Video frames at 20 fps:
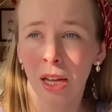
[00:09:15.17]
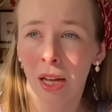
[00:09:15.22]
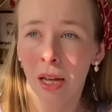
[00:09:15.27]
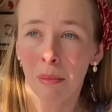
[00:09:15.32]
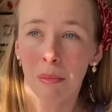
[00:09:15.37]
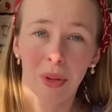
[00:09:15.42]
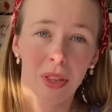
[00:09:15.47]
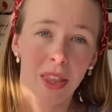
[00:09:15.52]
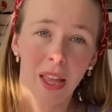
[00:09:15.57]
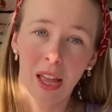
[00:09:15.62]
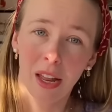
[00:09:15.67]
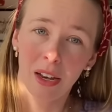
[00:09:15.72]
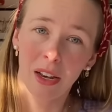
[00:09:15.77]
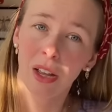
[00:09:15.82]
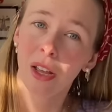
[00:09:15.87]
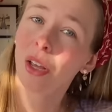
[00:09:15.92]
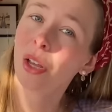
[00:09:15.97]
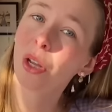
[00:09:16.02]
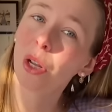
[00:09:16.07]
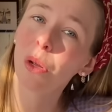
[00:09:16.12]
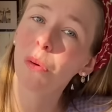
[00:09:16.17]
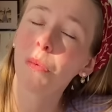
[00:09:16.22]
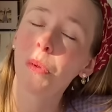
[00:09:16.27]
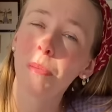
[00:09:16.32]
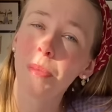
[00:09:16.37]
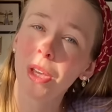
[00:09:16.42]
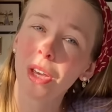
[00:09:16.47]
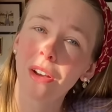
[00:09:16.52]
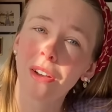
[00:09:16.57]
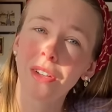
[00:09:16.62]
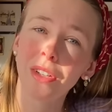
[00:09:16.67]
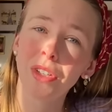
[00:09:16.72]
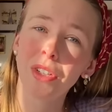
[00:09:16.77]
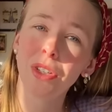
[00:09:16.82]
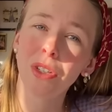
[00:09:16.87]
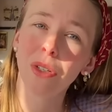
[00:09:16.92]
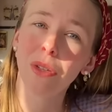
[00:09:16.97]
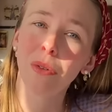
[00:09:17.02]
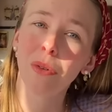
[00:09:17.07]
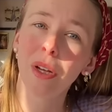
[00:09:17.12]
but then we'll be on
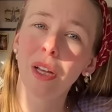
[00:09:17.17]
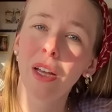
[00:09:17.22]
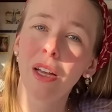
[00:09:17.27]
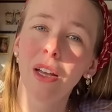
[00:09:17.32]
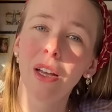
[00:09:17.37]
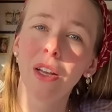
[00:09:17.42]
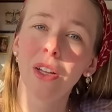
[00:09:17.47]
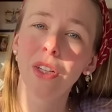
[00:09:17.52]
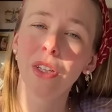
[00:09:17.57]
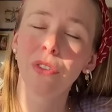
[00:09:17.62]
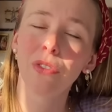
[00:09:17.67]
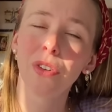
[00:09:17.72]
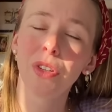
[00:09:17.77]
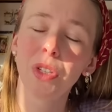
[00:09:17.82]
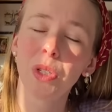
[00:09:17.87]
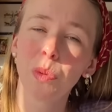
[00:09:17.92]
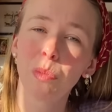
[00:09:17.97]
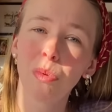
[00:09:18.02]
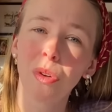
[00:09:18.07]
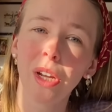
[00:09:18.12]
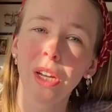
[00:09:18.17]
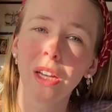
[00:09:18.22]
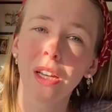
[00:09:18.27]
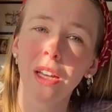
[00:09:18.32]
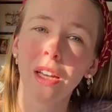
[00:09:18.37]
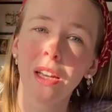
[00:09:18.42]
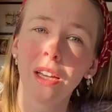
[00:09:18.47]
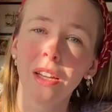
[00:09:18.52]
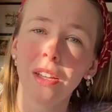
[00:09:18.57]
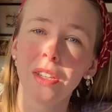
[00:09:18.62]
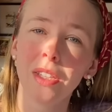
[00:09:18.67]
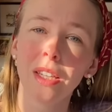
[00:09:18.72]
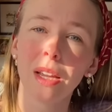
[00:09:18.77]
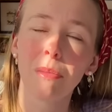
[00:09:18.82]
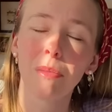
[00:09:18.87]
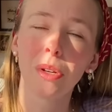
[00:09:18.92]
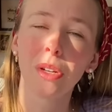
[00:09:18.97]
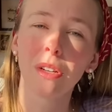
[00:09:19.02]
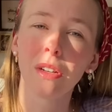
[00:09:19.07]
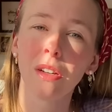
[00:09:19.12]
to different spring,
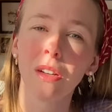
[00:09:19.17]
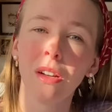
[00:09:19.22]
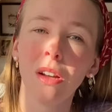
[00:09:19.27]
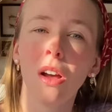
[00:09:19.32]
summer,